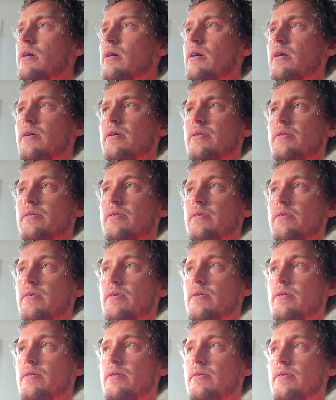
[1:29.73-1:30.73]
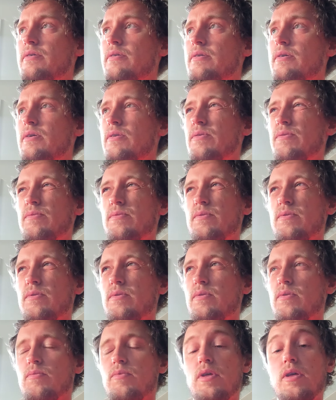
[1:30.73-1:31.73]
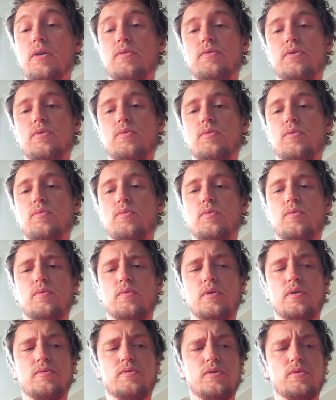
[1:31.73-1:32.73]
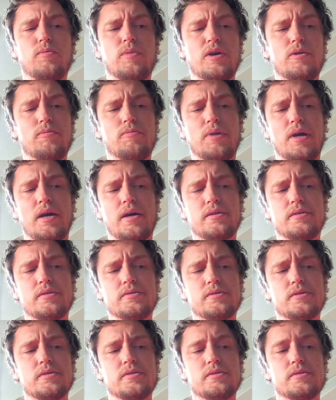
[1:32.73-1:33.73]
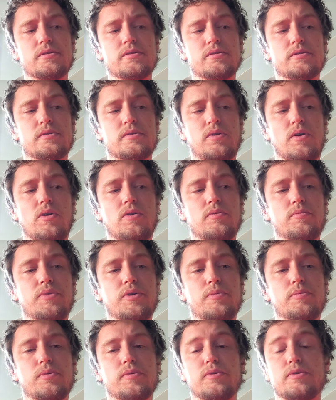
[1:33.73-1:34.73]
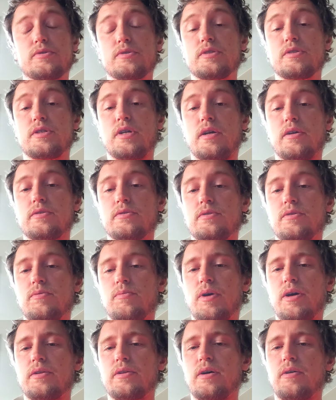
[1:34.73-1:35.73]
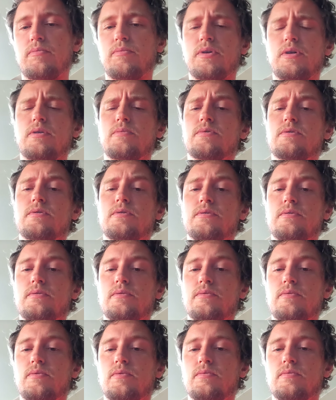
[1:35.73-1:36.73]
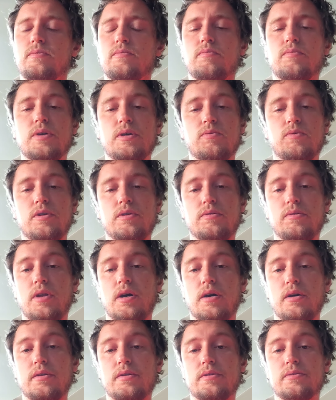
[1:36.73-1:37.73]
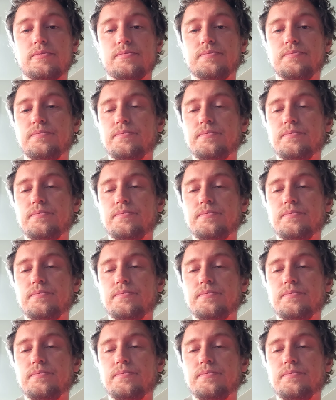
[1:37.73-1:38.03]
And if you make bad decisions and hurt people, there's a chance you might not be able to be reunited.